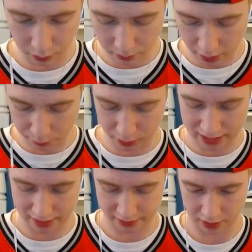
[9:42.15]
want to put
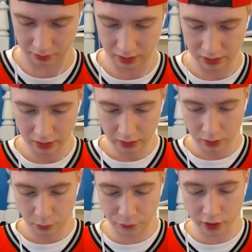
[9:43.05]
that down?
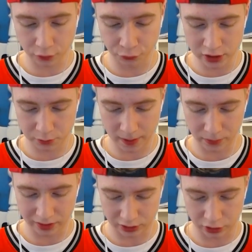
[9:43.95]
We've got the freeze spell
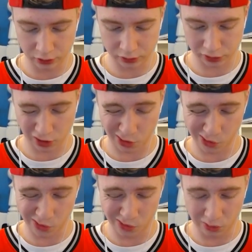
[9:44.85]
with it too,
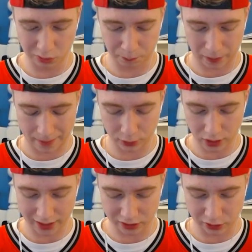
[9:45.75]
so Baby
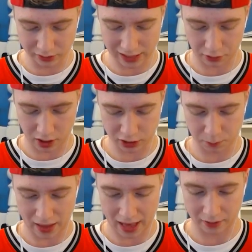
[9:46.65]
Dragon, as soon as that crosses
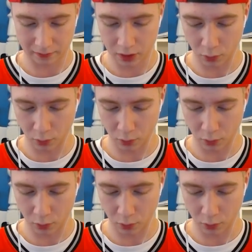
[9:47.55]
back,